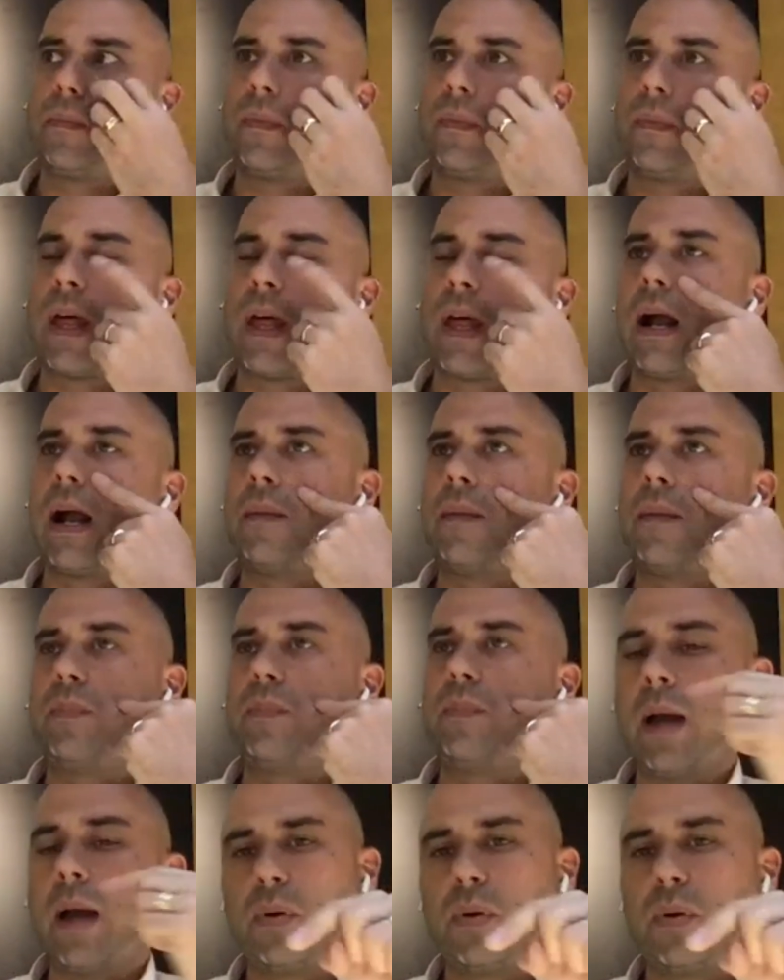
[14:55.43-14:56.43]
that
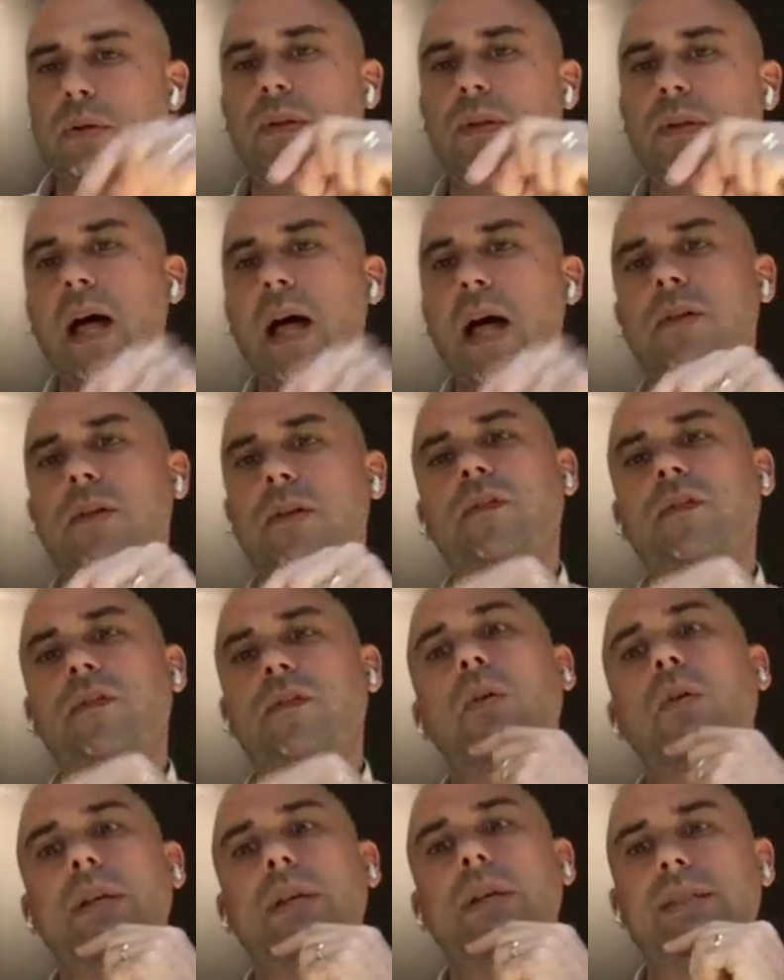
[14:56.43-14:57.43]
I put a lot of
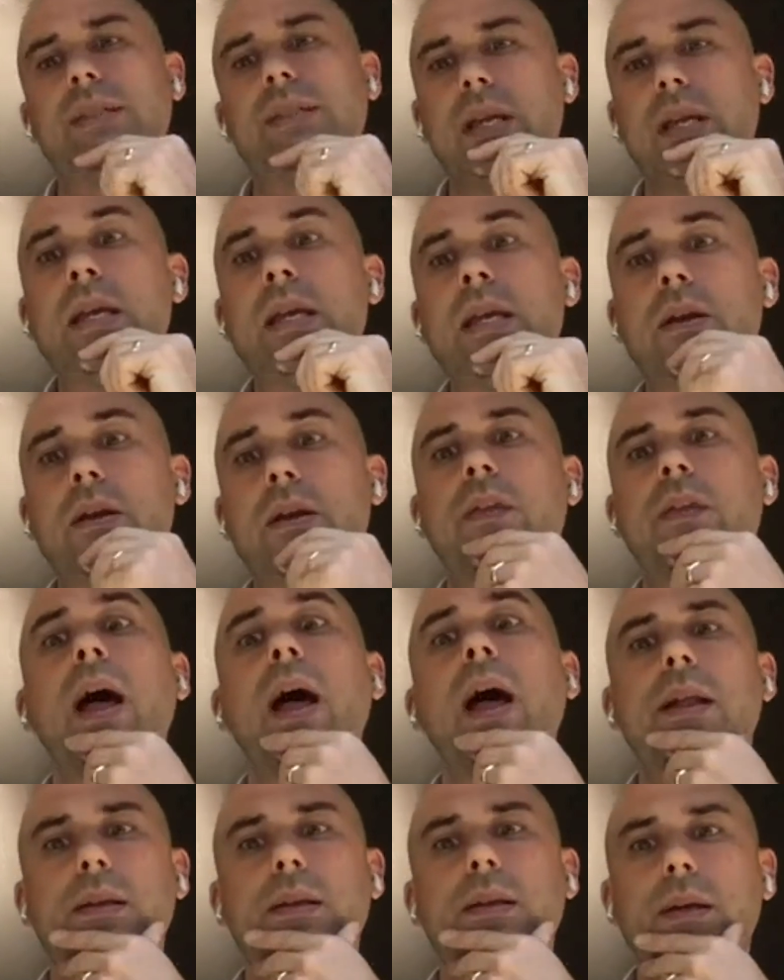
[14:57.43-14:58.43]
focus in on
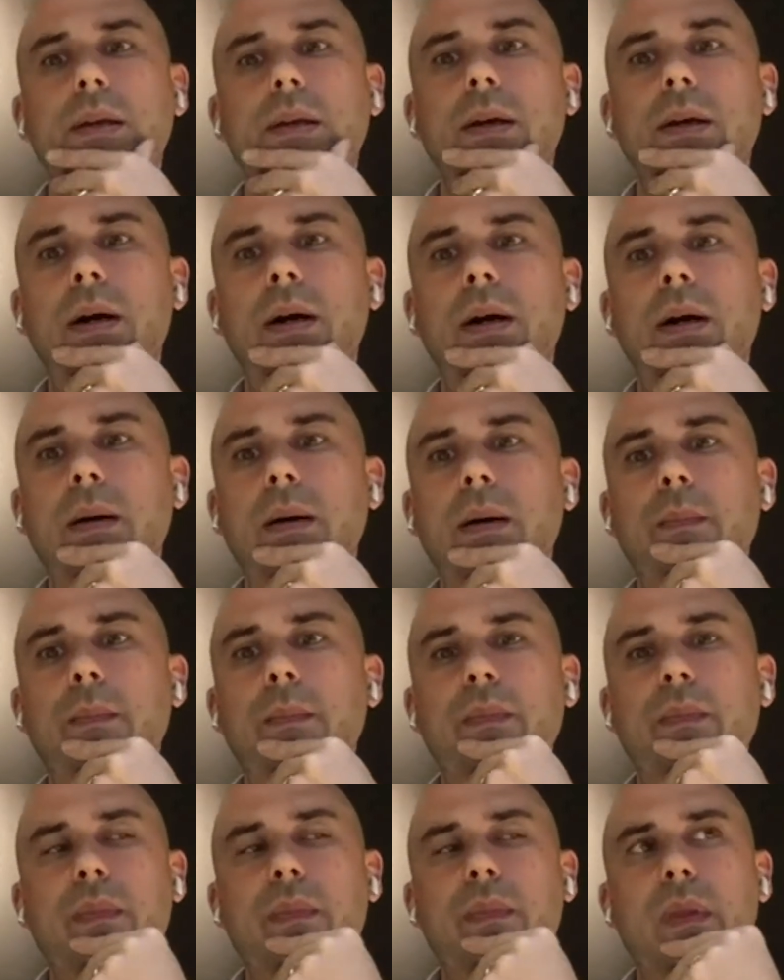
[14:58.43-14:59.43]
that.
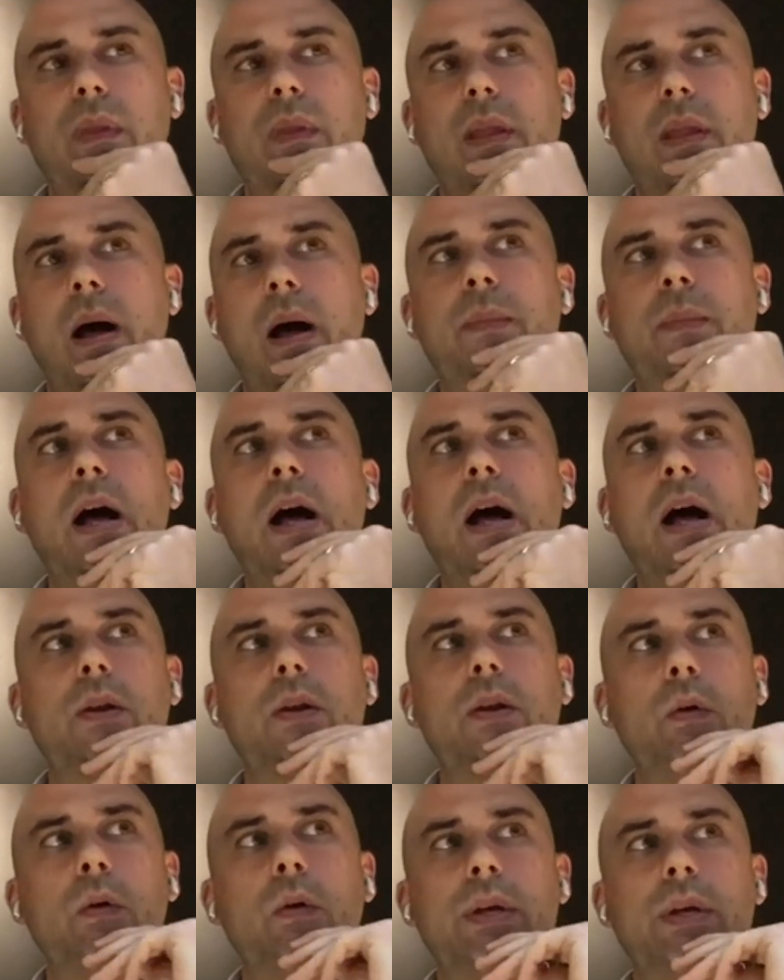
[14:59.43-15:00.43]
I'm not
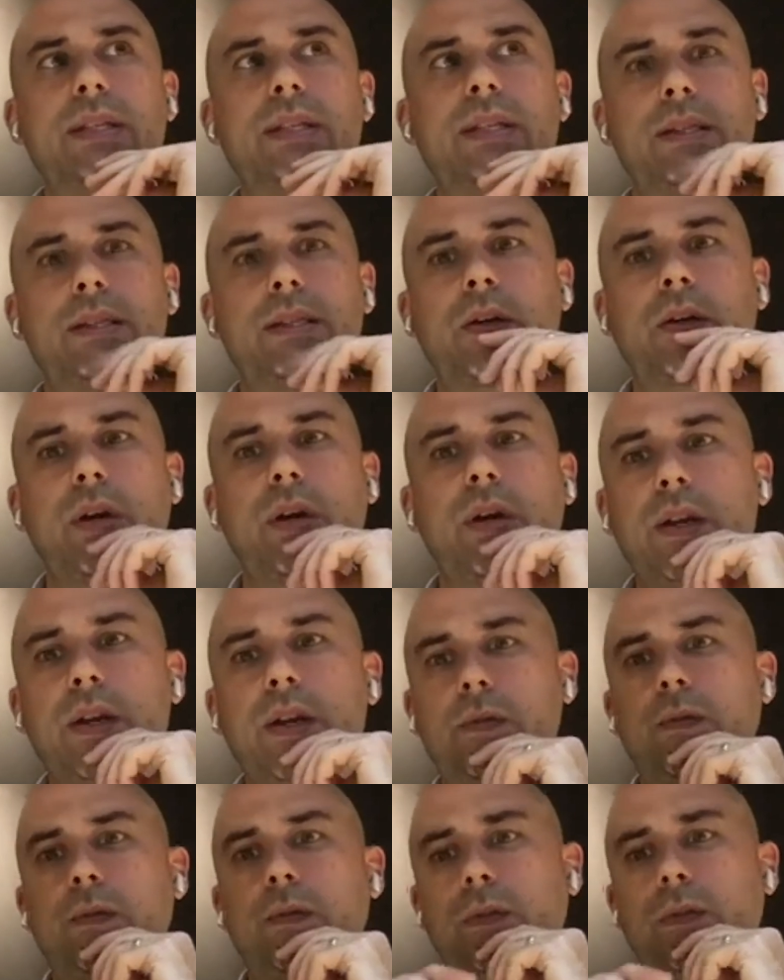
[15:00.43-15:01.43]
always the
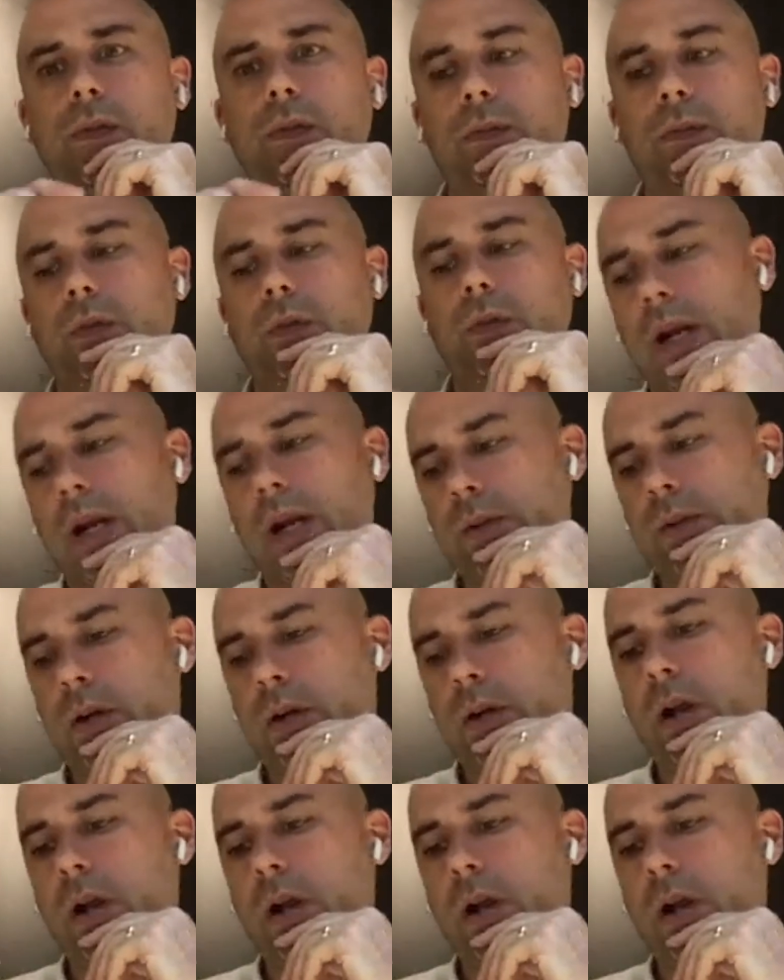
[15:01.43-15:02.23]
creative director